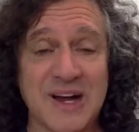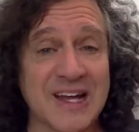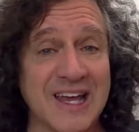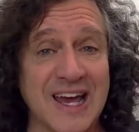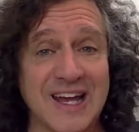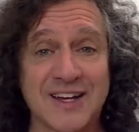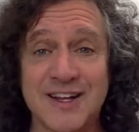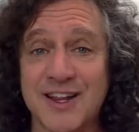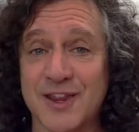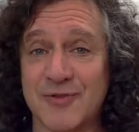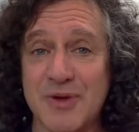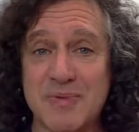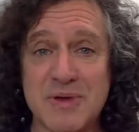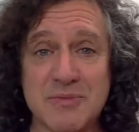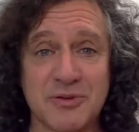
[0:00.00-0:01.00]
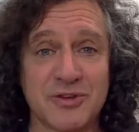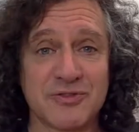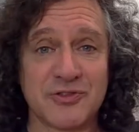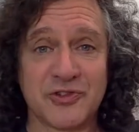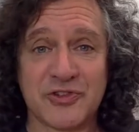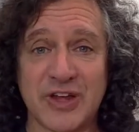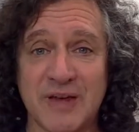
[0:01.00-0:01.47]
Again, three people,
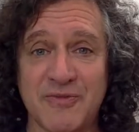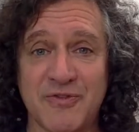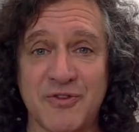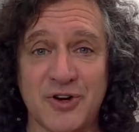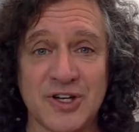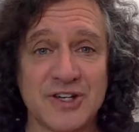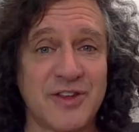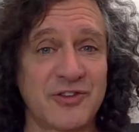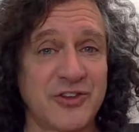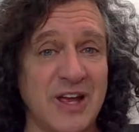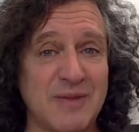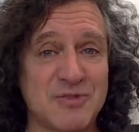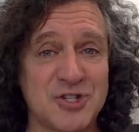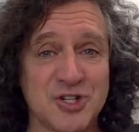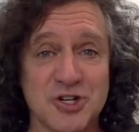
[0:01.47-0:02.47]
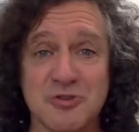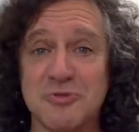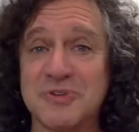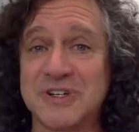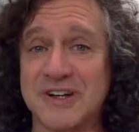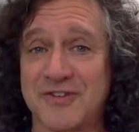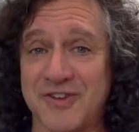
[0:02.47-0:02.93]
same foot, same shoe,
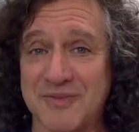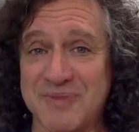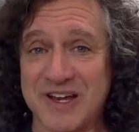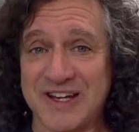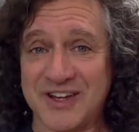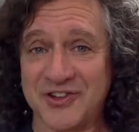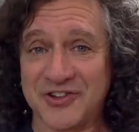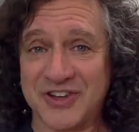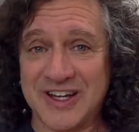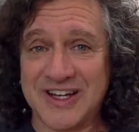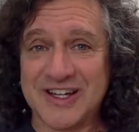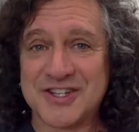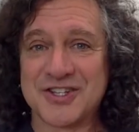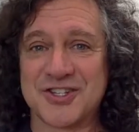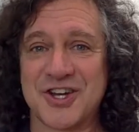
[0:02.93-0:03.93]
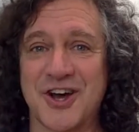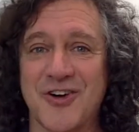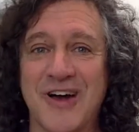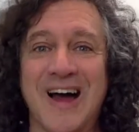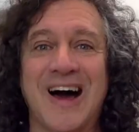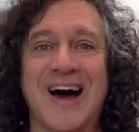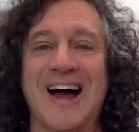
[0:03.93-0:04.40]
different opinions. So
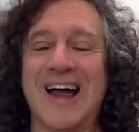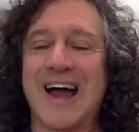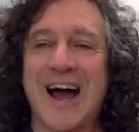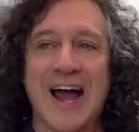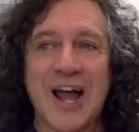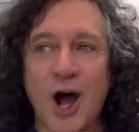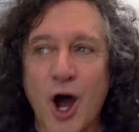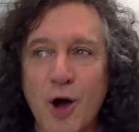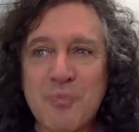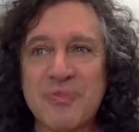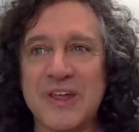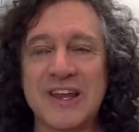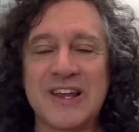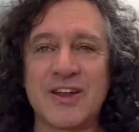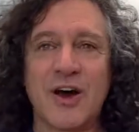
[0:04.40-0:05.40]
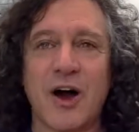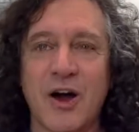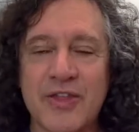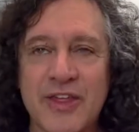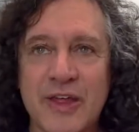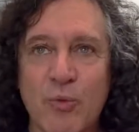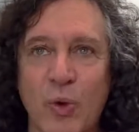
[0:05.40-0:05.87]
I hope that
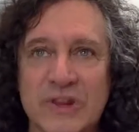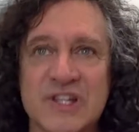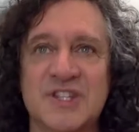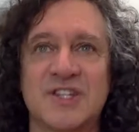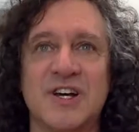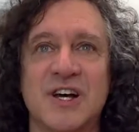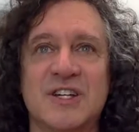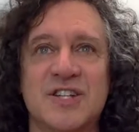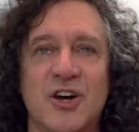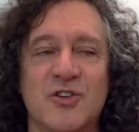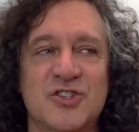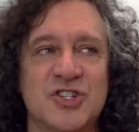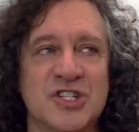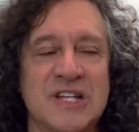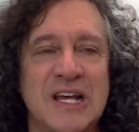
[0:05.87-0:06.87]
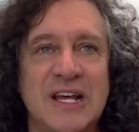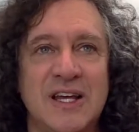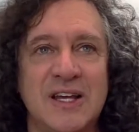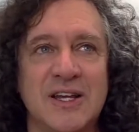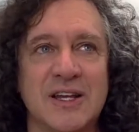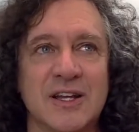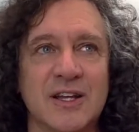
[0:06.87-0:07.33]
what this does, though, is just
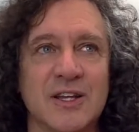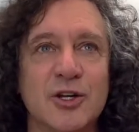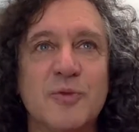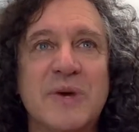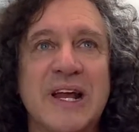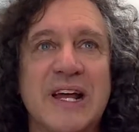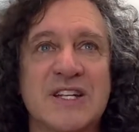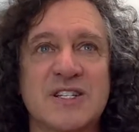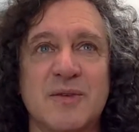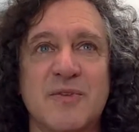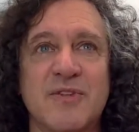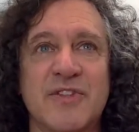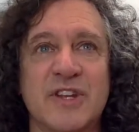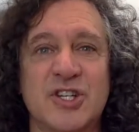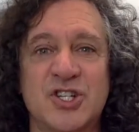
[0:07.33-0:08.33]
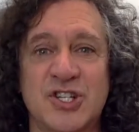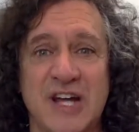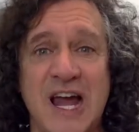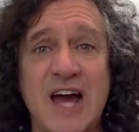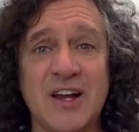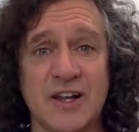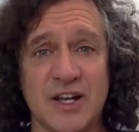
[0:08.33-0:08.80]
illuminate some of the
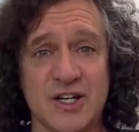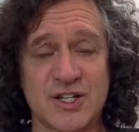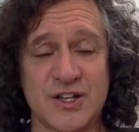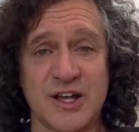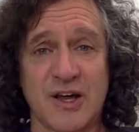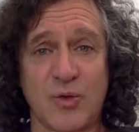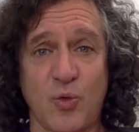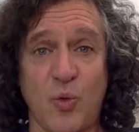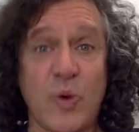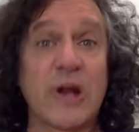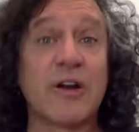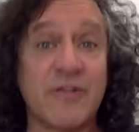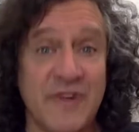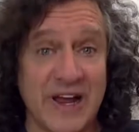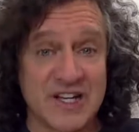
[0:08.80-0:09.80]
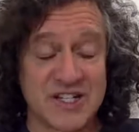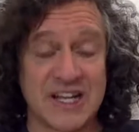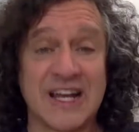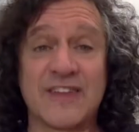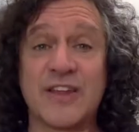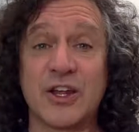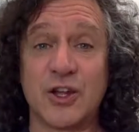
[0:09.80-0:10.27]
challenge that we're
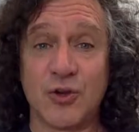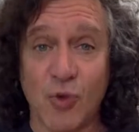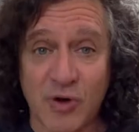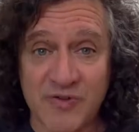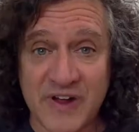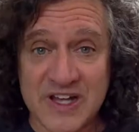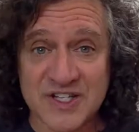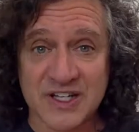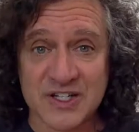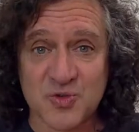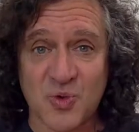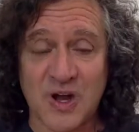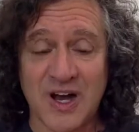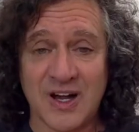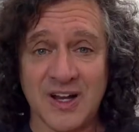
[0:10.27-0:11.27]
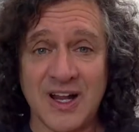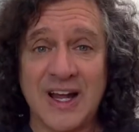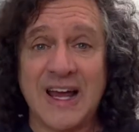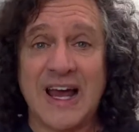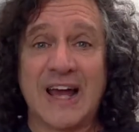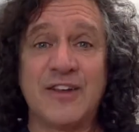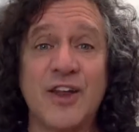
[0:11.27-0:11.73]
facing and that you're facing as well,
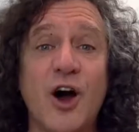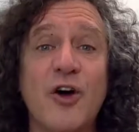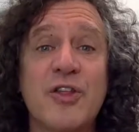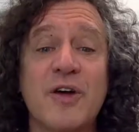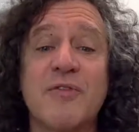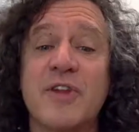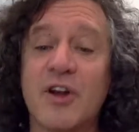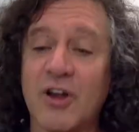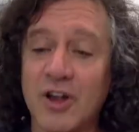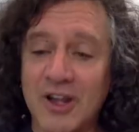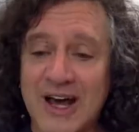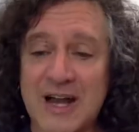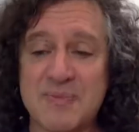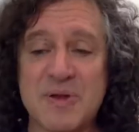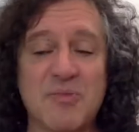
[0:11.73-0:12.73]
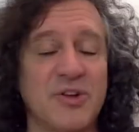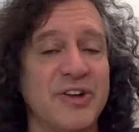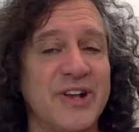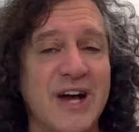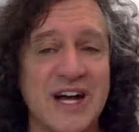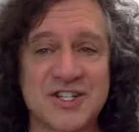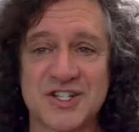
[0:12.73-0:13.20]
and know that there are a lot of people,
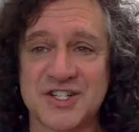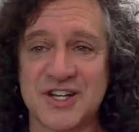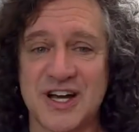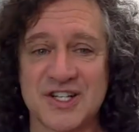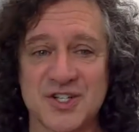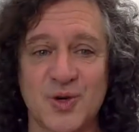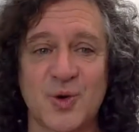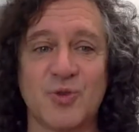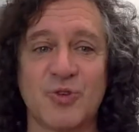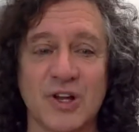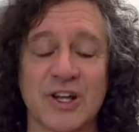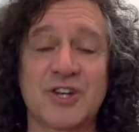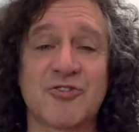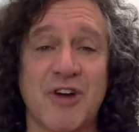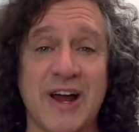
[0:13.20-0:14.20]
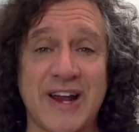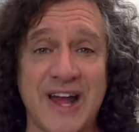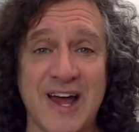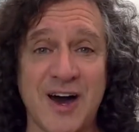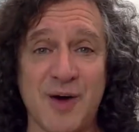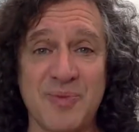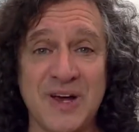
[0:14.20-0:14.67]
not just us, who are really trying to
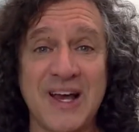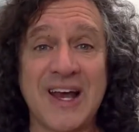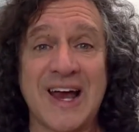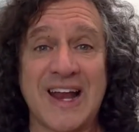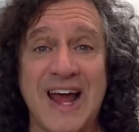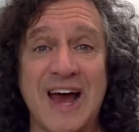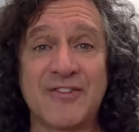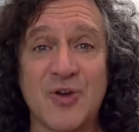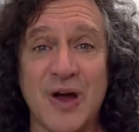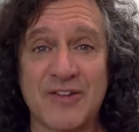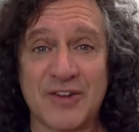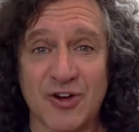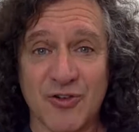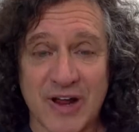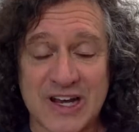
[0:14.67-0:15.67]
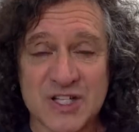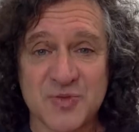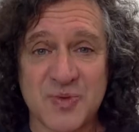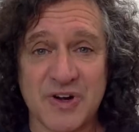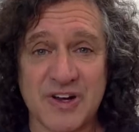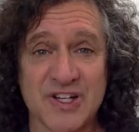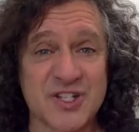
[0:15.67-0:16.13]
help and have you have a great
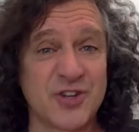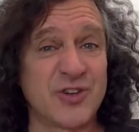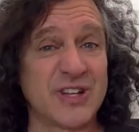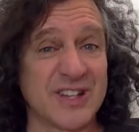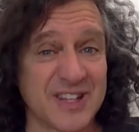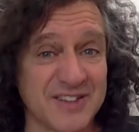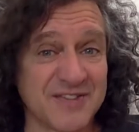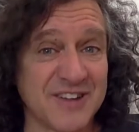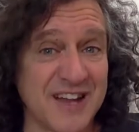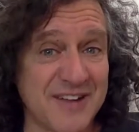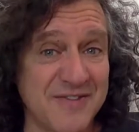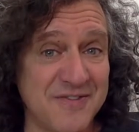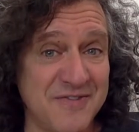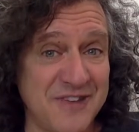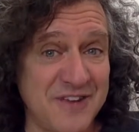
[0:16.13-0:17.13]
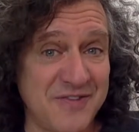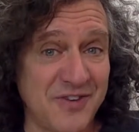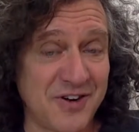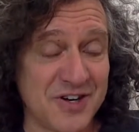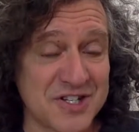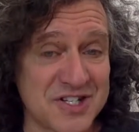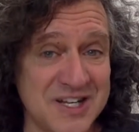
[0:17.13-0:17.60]
experience so you can live life feet
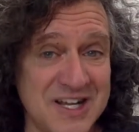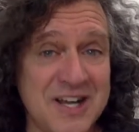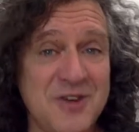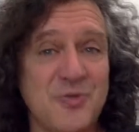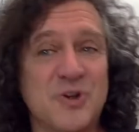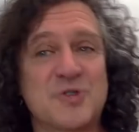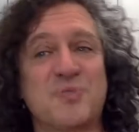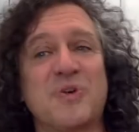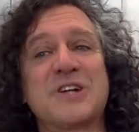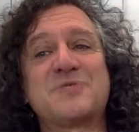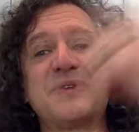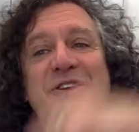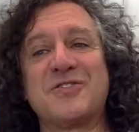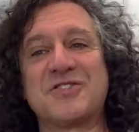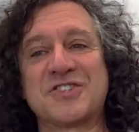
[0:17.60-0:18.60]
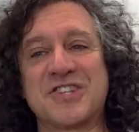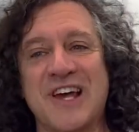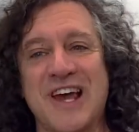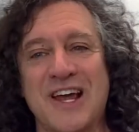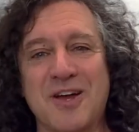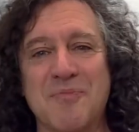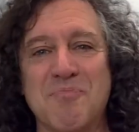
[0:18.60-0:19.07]
first. Which brings me to just
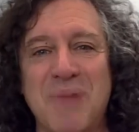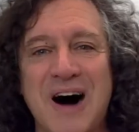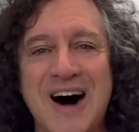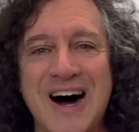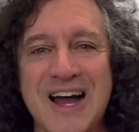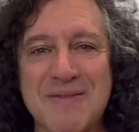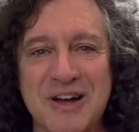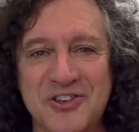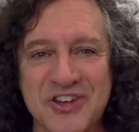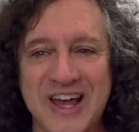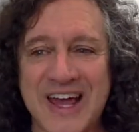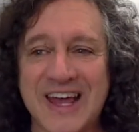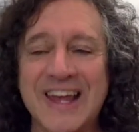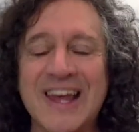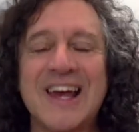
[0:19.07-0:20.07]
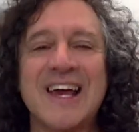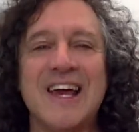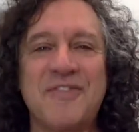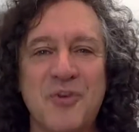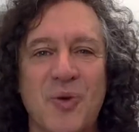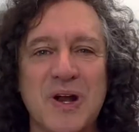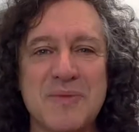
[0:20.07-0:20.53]
saying goodbye by saying,
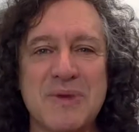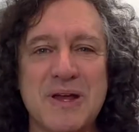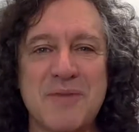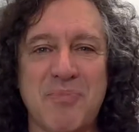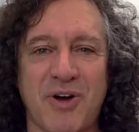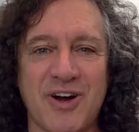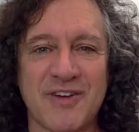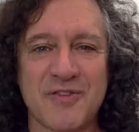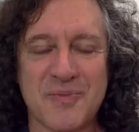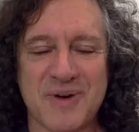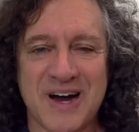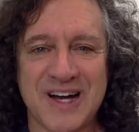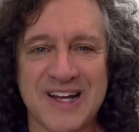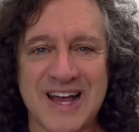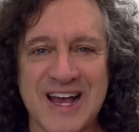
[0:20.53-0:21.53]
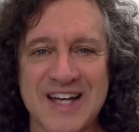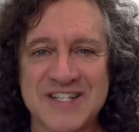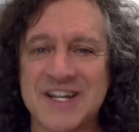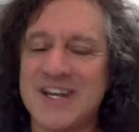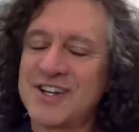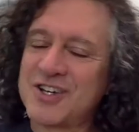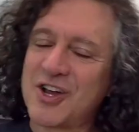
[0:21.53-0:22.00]
if you want to be part of the podcast,
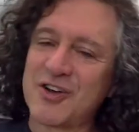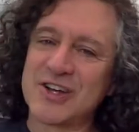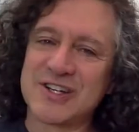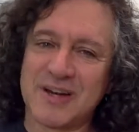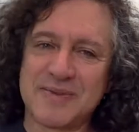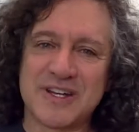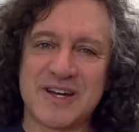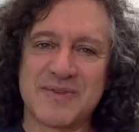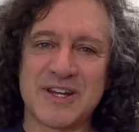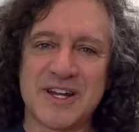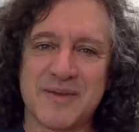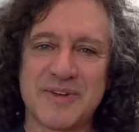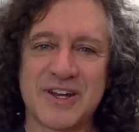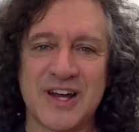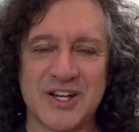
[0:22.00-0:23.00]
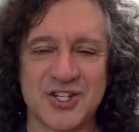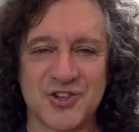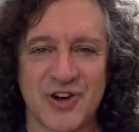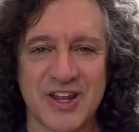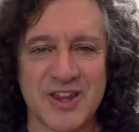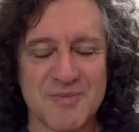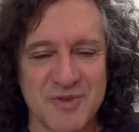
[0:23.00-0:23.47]
go to
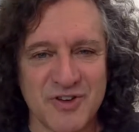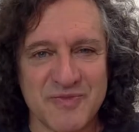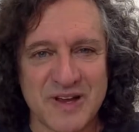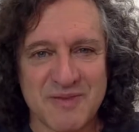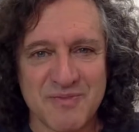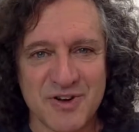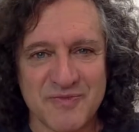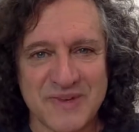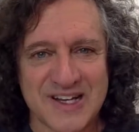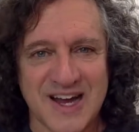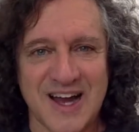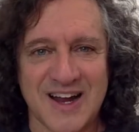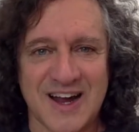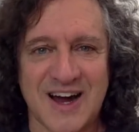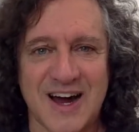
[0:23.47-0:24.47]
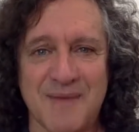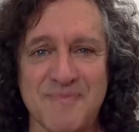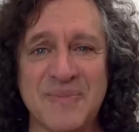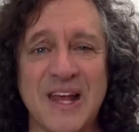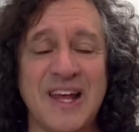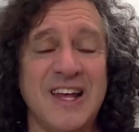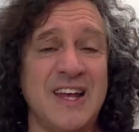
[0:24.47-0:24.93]
www.jointhemovement.com.
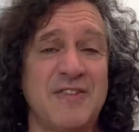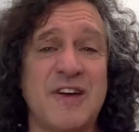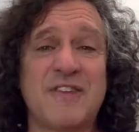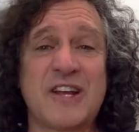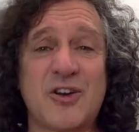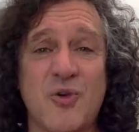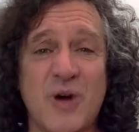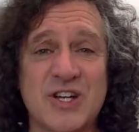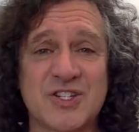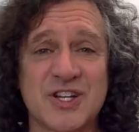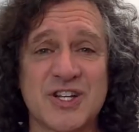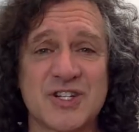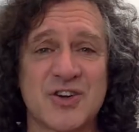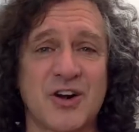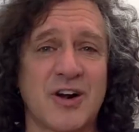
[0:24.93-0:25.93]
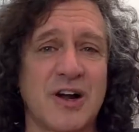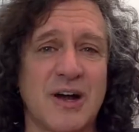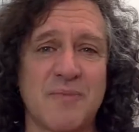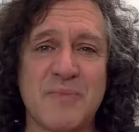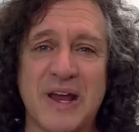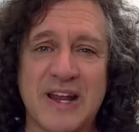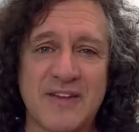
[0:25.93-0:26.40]
If you have any questions or
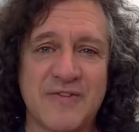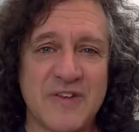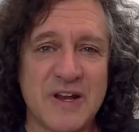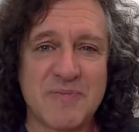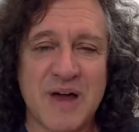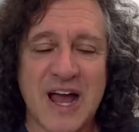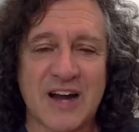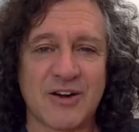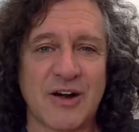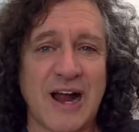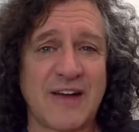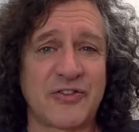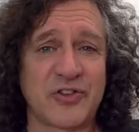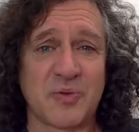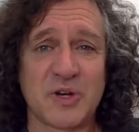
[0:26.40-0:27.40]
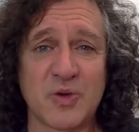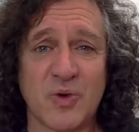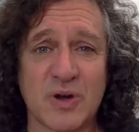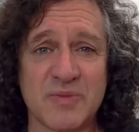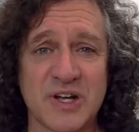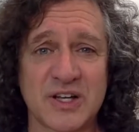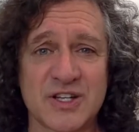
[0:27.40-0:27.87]
any feedback or have someone you
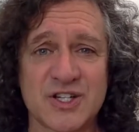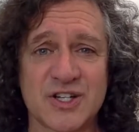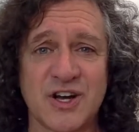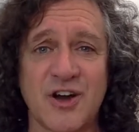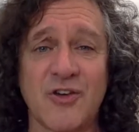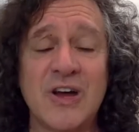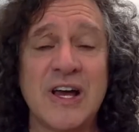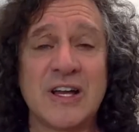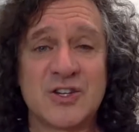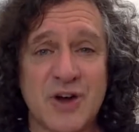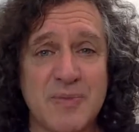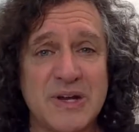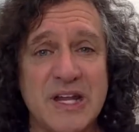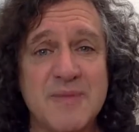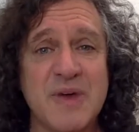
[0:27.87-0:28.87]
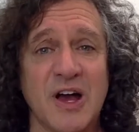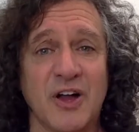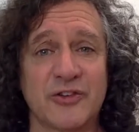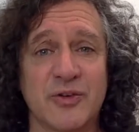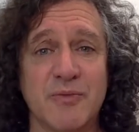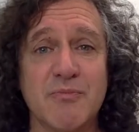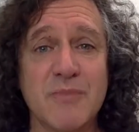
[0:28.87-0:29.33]
want to be on the show, drop an
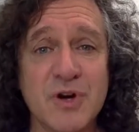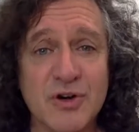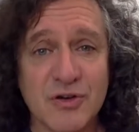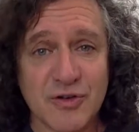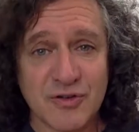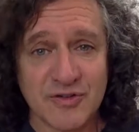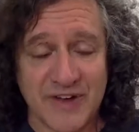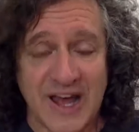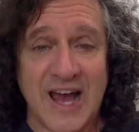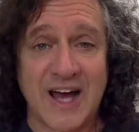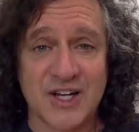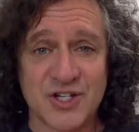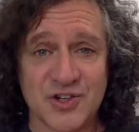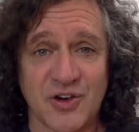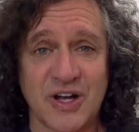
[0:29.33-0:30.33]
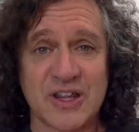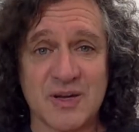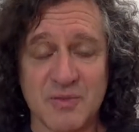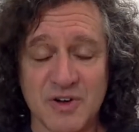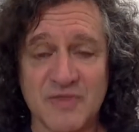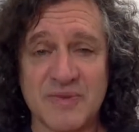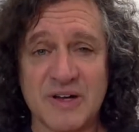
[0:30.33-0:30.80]
email to
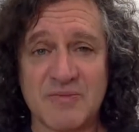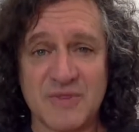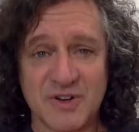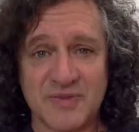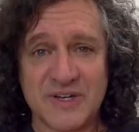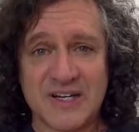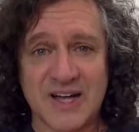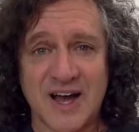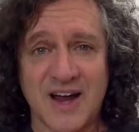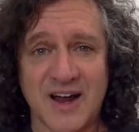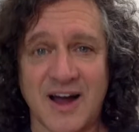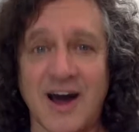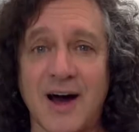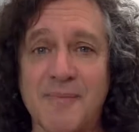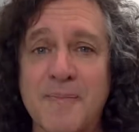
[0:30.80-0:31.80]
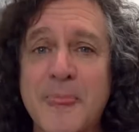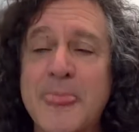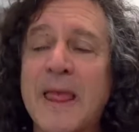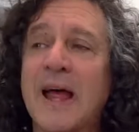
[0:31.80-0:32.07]
move@jointhemovement.com.